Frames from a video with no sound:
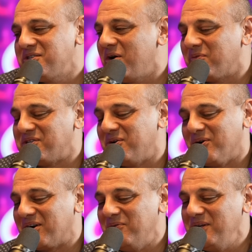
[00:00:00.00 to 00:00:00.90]

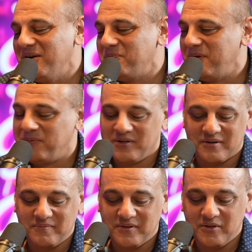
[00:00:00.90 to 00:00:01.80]
rhetorical. We know people are
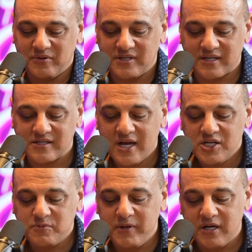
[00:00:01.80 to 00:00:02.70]
lunatics.
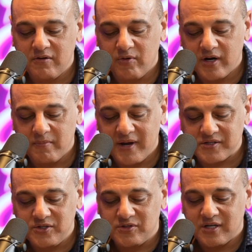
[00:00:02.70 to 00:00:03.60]
Speaking of one of the best,
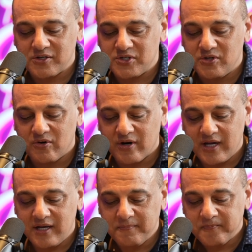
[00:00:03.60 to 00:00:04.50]
you tell a
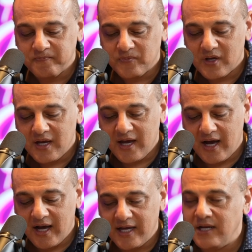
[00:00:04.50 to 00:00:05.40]
story
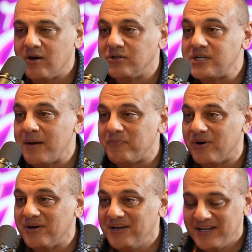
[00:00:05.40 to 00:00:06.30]
in here on
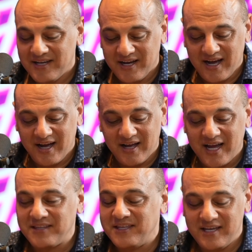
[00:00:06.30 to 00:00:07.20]
Tepper
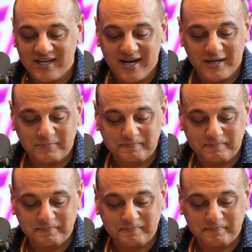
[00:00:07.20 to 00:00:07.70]
at the...